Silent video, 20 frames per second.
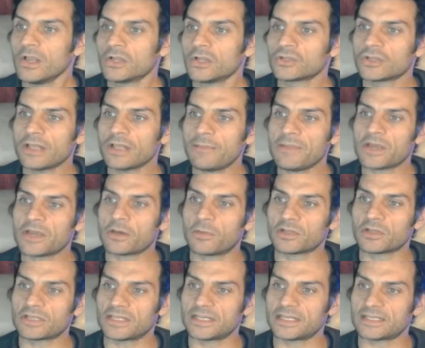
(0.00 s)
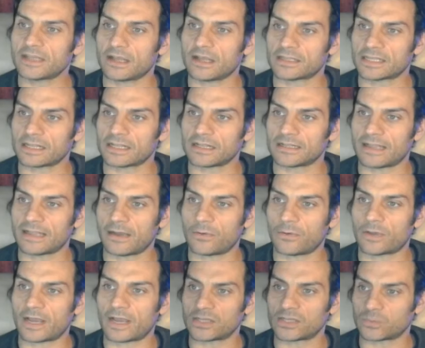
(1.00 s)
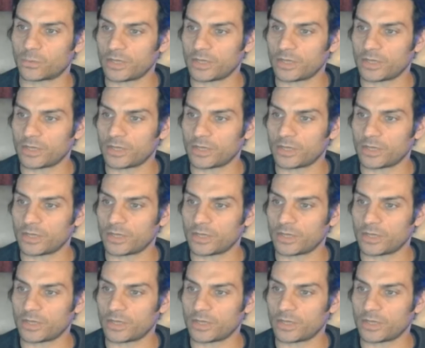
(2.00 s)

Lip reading: So let me come on to this article now, guys,